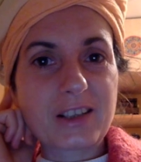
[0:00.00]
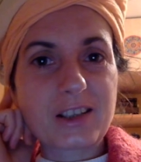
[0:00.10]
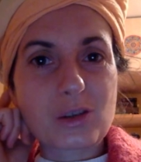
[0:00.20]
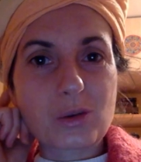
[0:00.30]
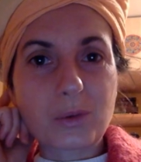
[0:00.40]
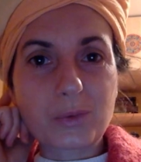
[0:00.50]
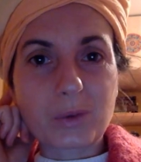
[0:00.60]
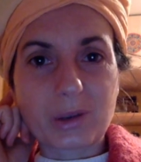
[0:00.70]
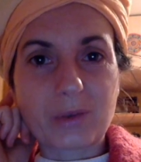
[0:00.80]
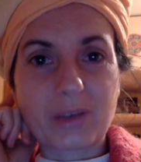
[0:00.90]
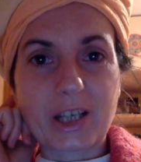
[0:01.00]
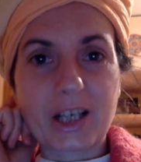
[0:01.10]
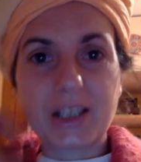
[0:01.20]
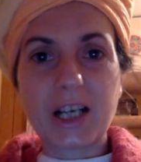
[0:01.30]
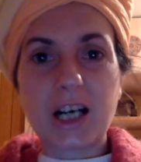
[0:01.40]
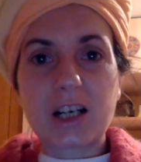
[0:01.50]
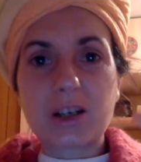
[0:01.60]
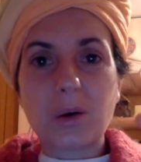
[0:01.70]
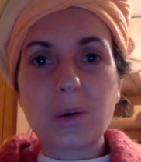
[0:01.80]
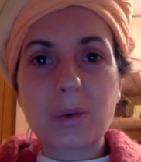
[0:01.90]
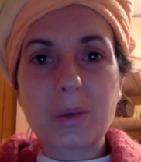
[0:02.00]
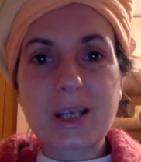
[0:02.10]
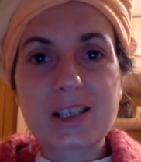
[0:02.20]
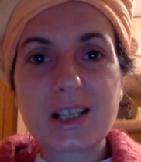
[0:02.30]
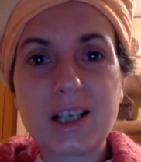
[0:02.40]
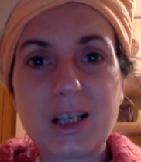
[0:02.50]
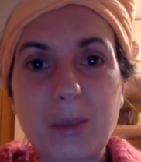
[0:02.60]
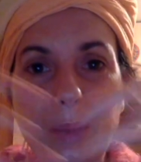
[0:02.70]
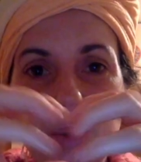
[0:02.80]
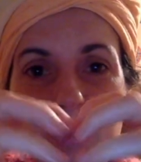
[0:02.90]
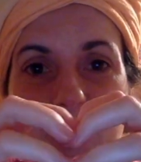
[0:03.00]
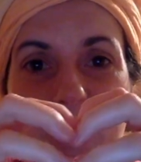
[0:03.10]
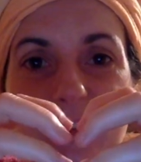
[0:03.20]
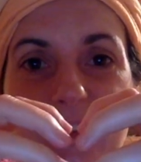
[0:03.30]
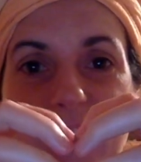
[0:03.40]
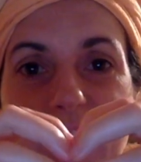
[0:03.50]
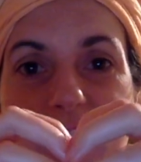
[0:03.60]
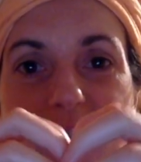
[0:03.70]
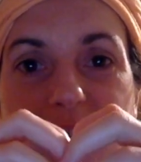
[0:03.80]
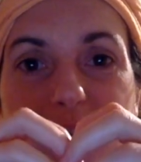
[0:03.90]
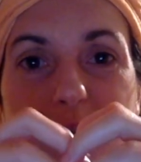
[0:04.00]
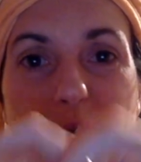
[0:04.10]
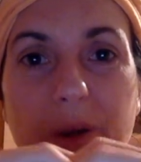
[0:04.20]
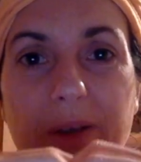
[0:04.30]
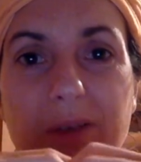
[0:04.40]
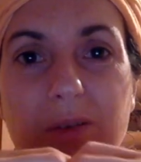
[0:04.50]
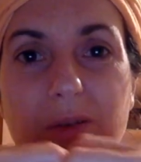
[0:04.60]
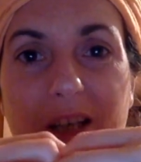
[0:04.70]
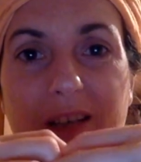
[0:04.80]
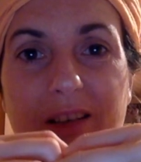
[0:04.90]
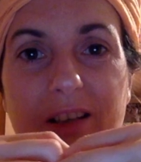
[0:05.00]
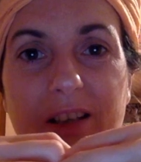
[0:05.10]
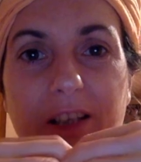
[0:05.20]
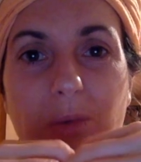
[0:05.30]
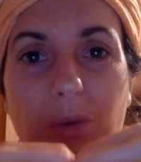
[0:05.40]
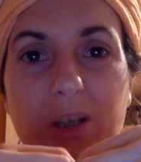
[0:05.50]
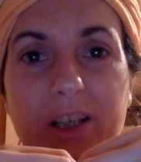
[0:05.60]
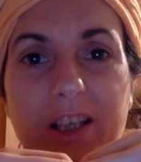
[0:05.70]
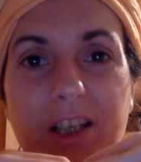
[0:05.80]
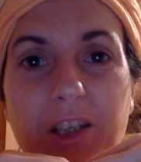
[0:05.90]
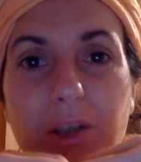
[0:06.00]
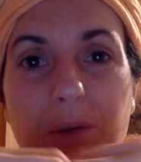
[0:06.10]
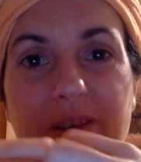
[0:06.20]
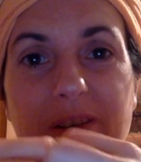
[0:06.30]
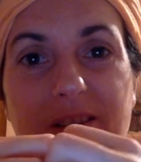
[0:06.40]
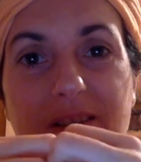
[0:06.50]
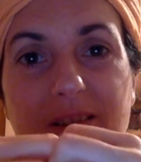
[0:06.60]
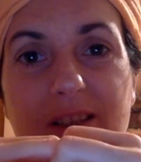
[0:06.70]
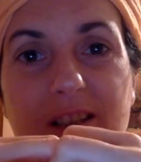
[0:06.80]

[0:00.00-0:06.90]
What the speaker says: and the software of reality are always permanently joined together and working in unison.